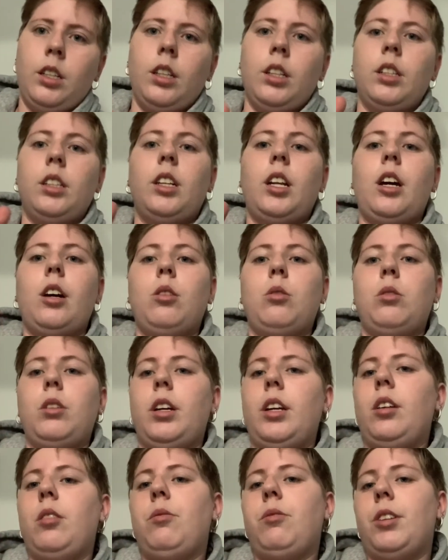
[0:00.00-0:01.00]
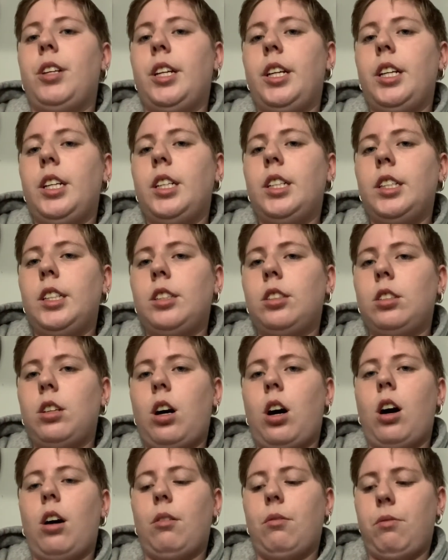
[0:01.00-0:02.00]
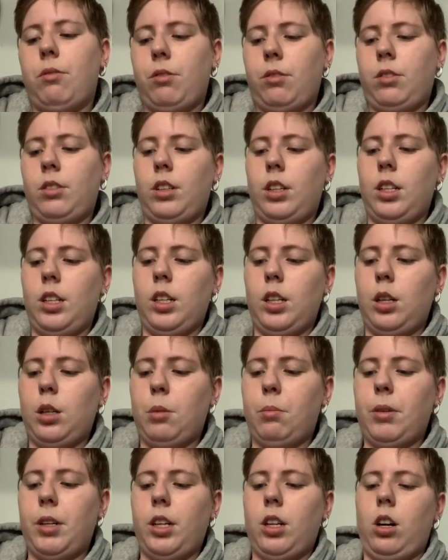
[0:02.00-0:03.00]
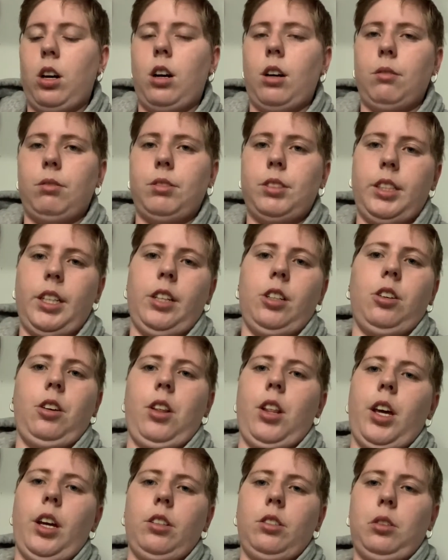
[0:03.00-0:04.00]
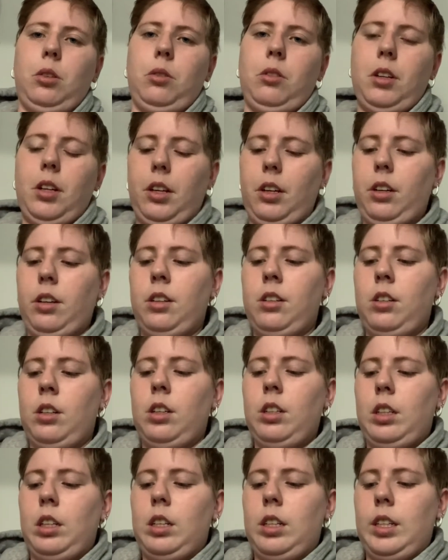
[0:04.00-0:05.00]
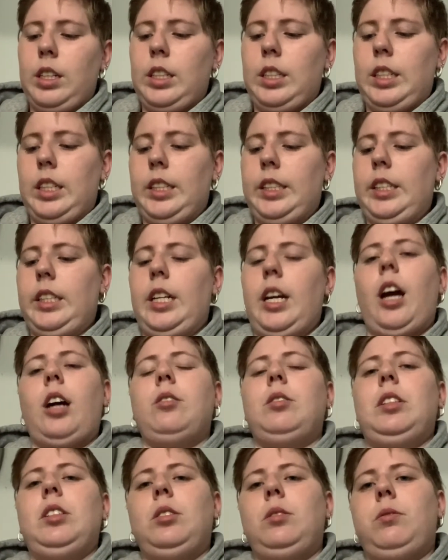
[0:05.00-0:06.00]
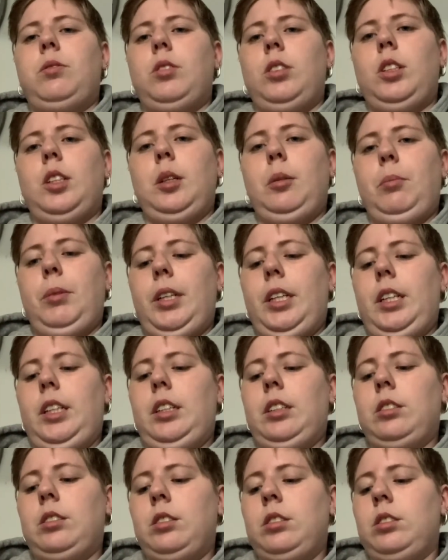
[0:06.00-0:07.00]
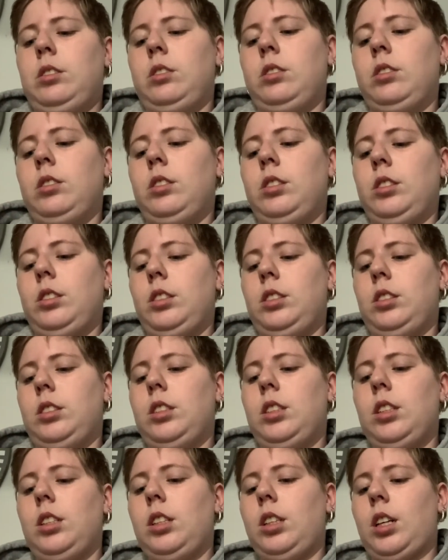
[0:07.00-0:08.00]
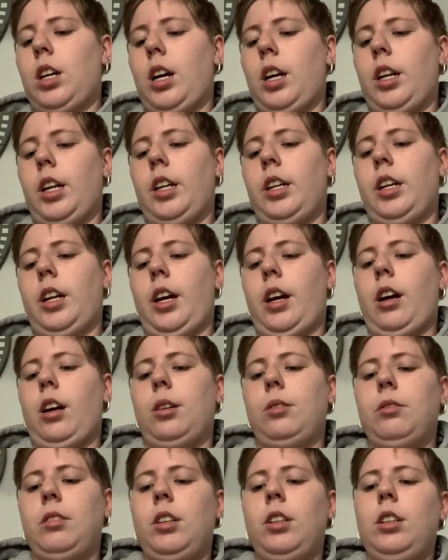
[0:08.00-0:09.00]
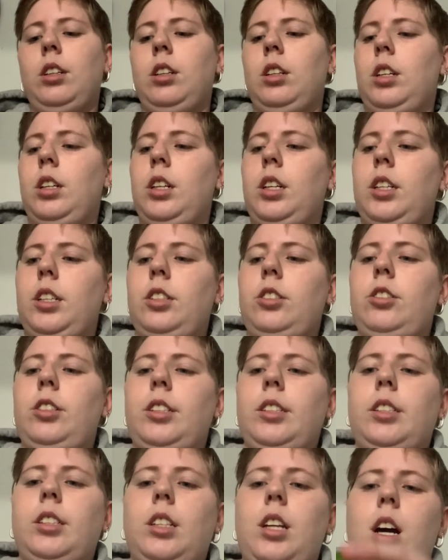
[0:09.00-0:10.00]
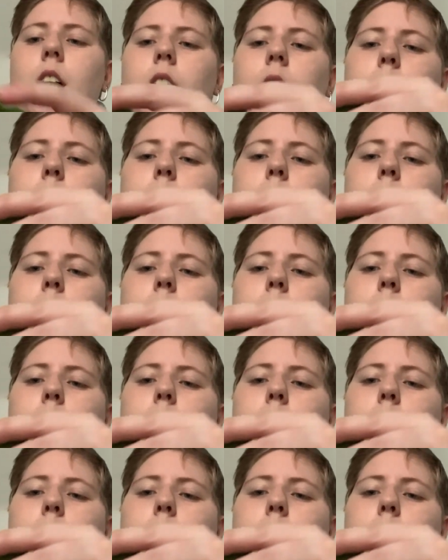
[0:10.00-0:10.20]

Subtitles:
Now, if it is off a little bit off center, that's okay. It doesn't have to fully be cut in half. It's just gotta